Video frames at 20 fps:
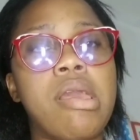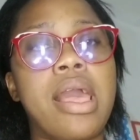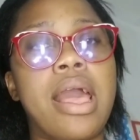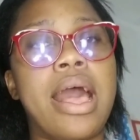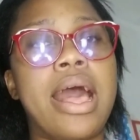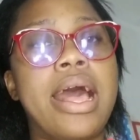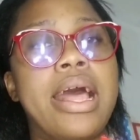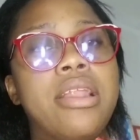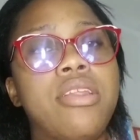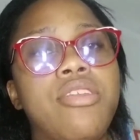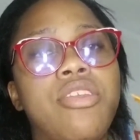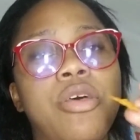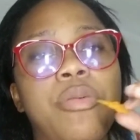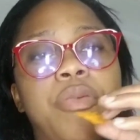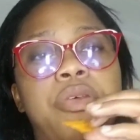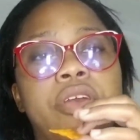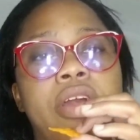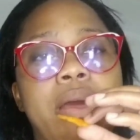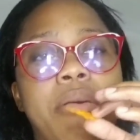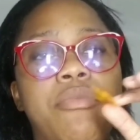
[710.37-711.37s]
And
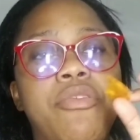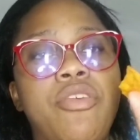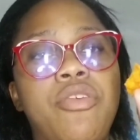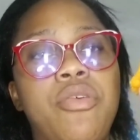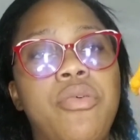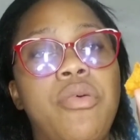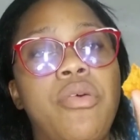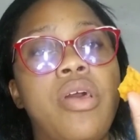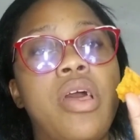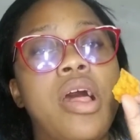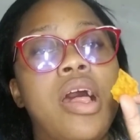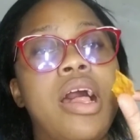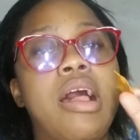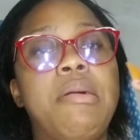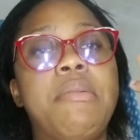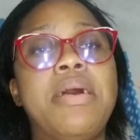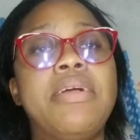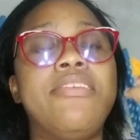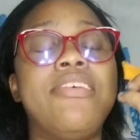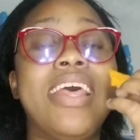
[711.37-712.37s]
subscribe to all
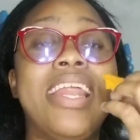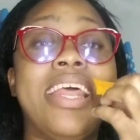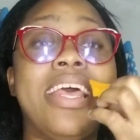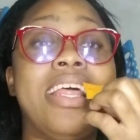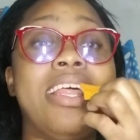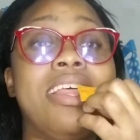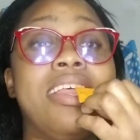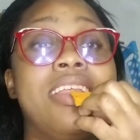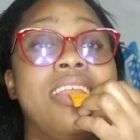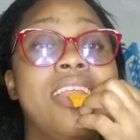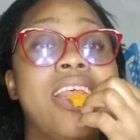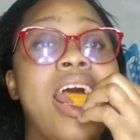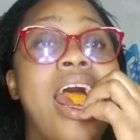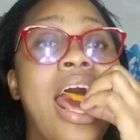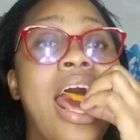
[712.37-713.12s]
my channels.